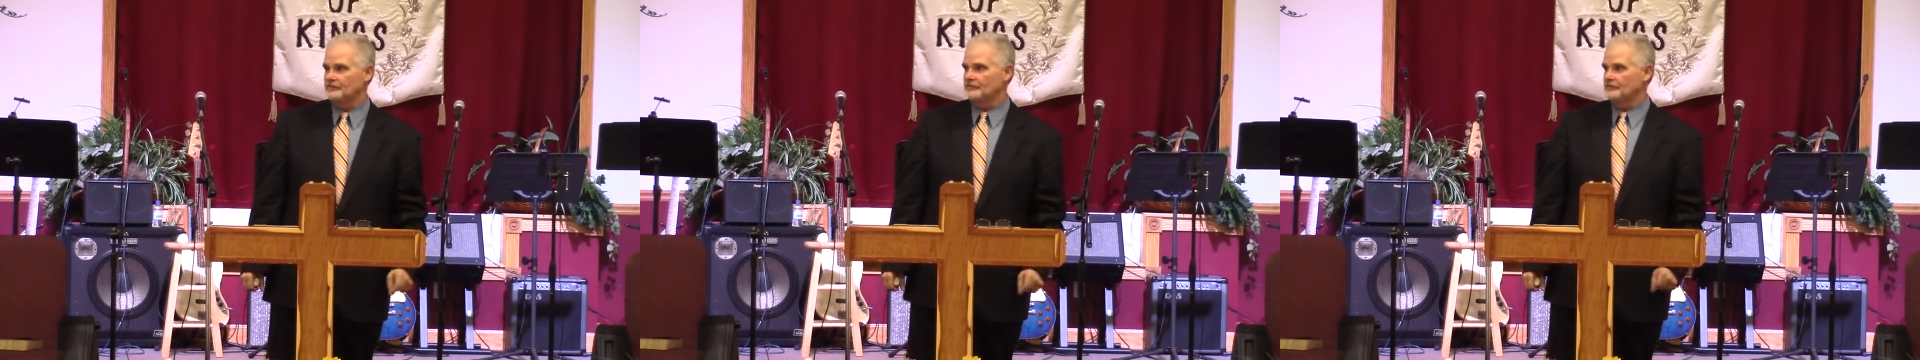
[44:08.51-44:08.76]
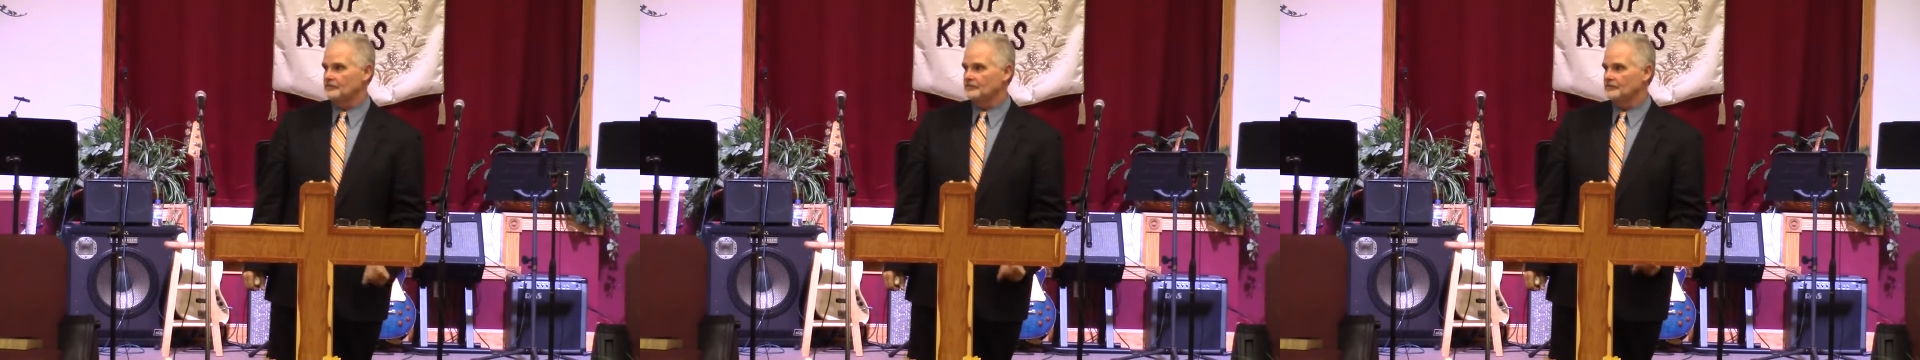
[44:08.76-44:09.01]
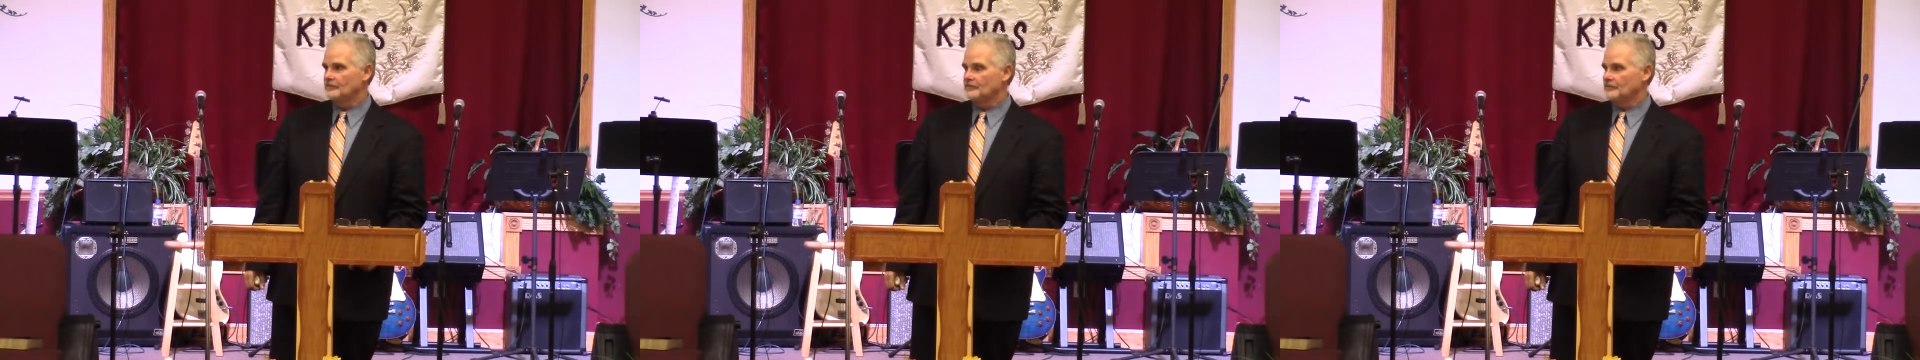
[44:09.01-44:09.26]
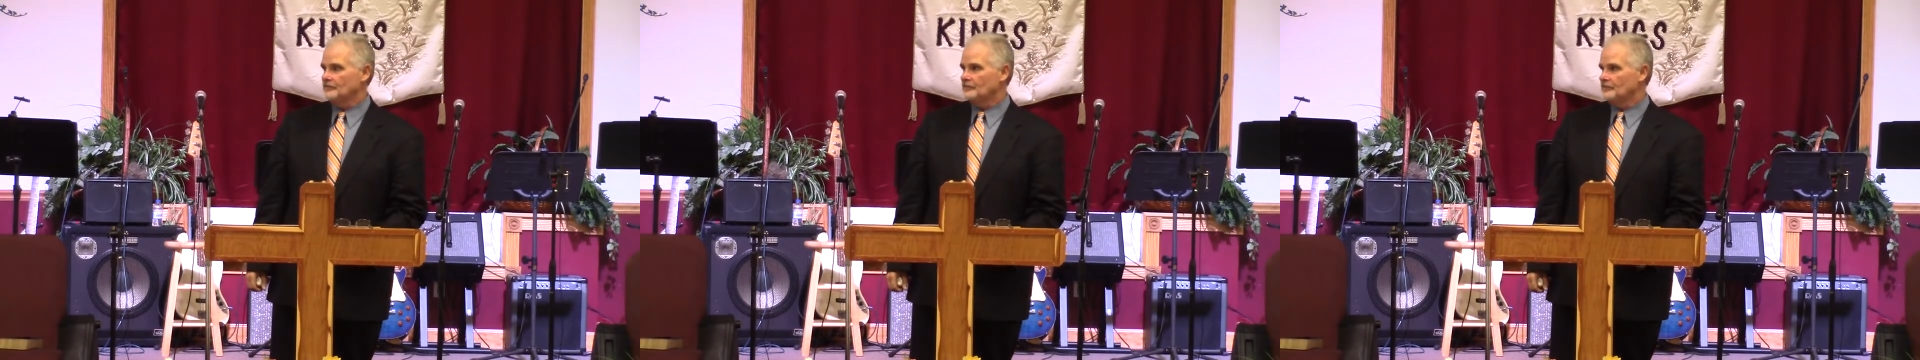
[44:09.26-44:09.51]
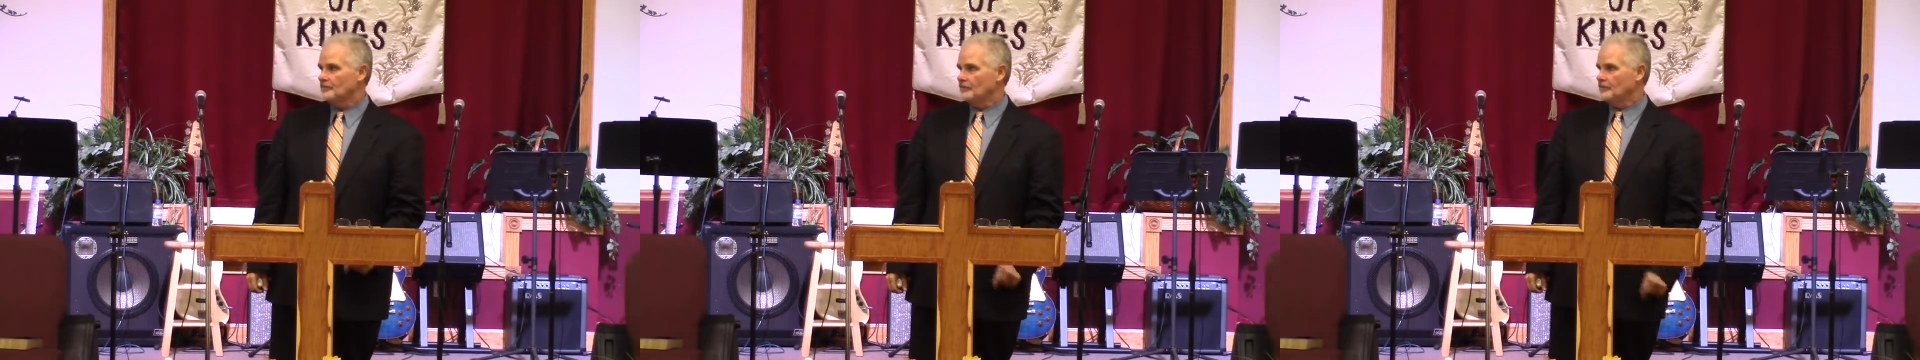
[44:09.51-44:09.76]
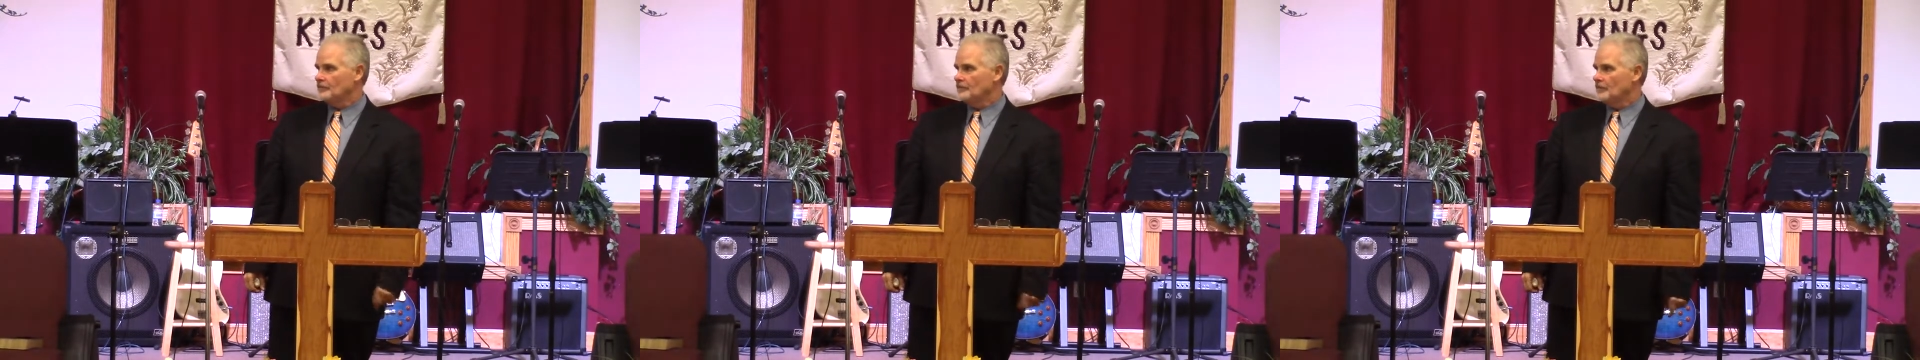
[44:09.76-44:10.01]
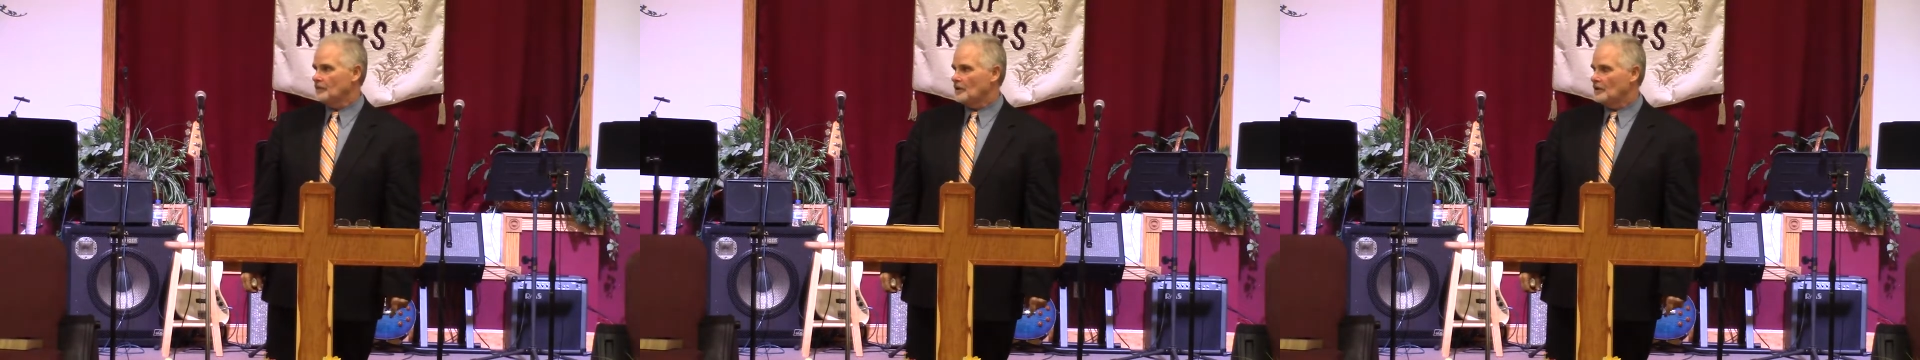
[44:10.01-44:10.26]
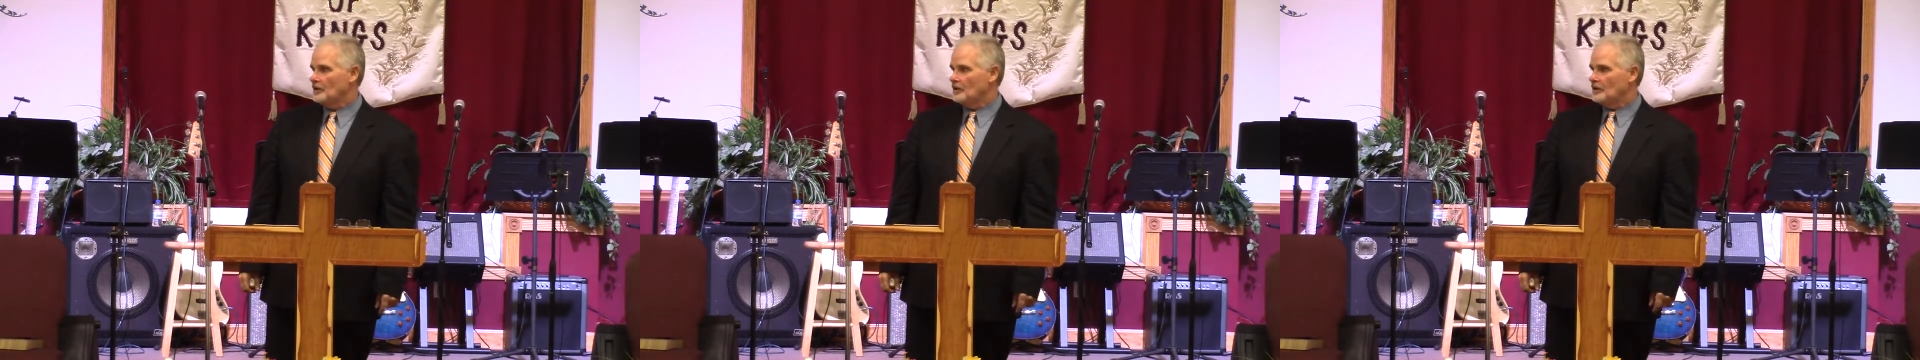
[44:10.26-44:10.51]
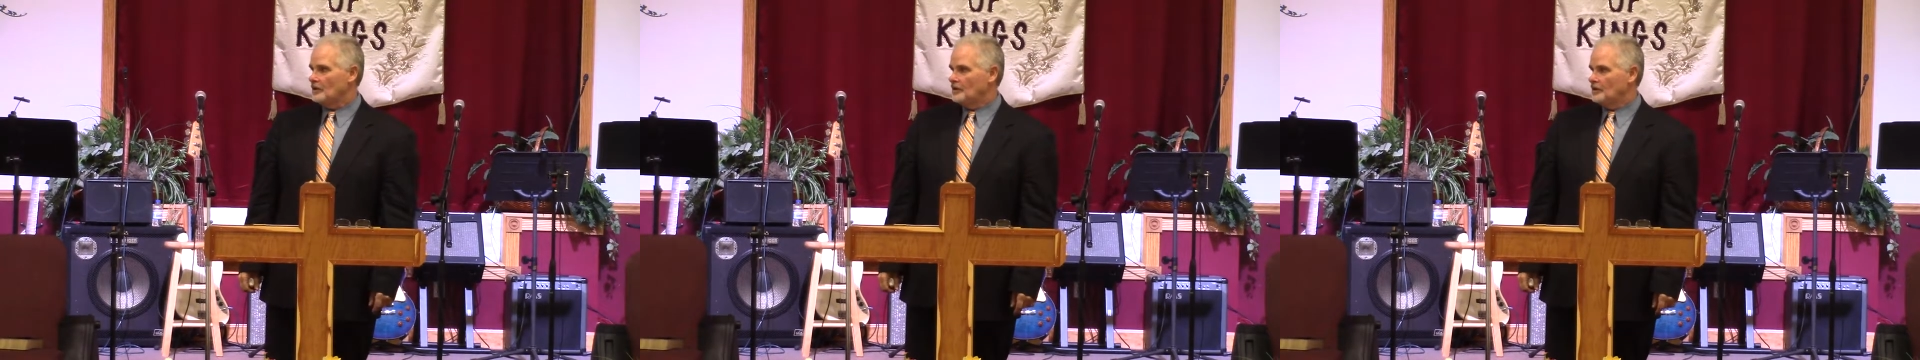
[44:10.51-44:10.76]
No one is speaking in this clip.